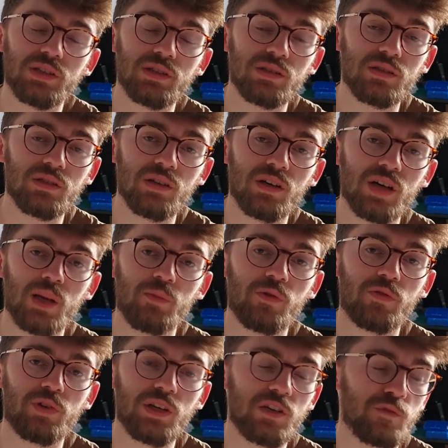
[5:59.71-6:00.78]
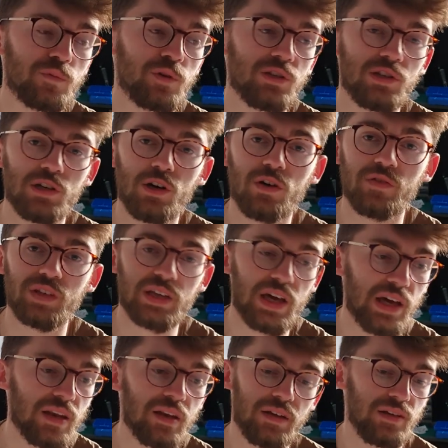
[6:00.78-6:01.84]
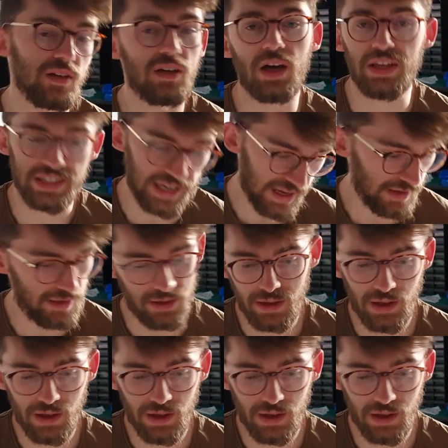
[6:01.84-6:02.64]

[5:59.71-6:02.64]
and I'm afraid of printing it off again. And again,